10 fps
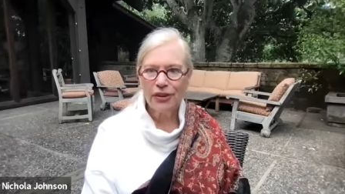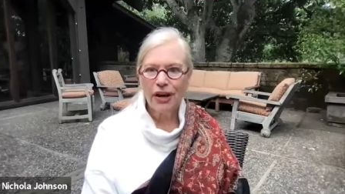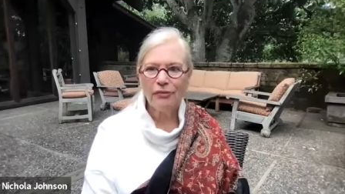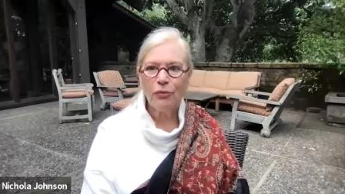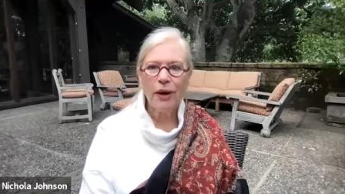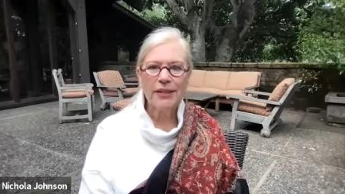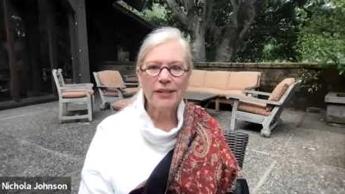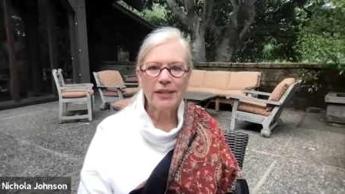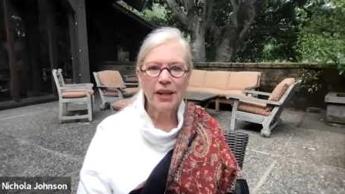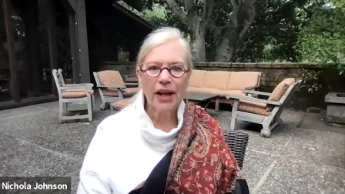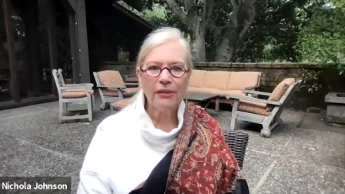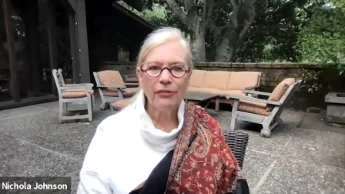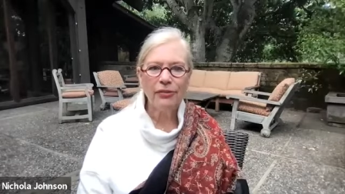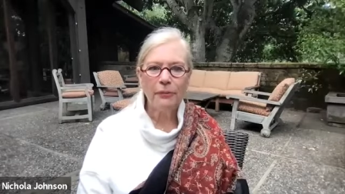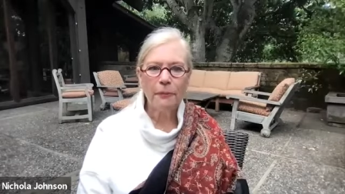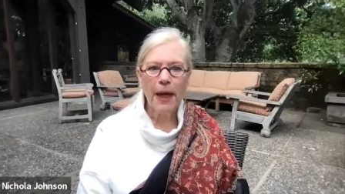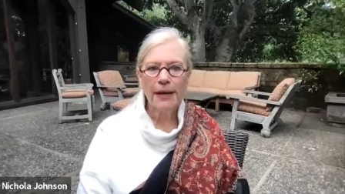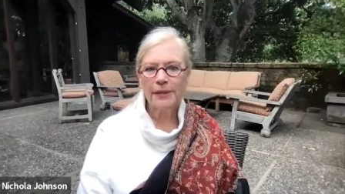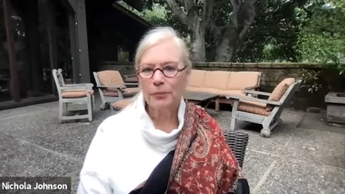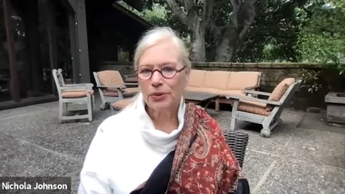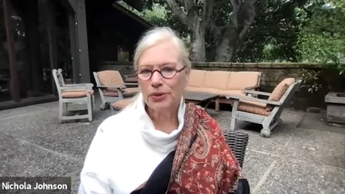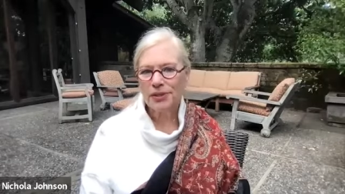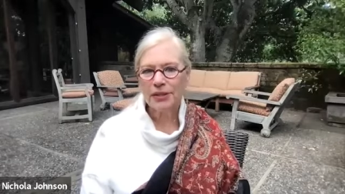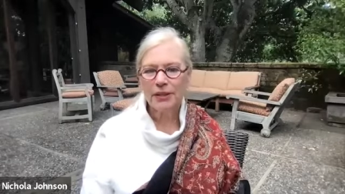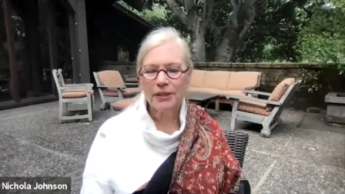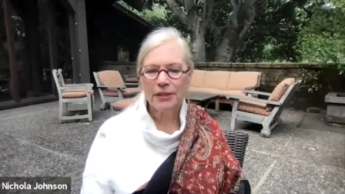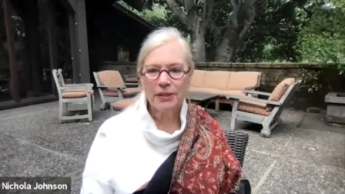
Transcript: of one's life as a person.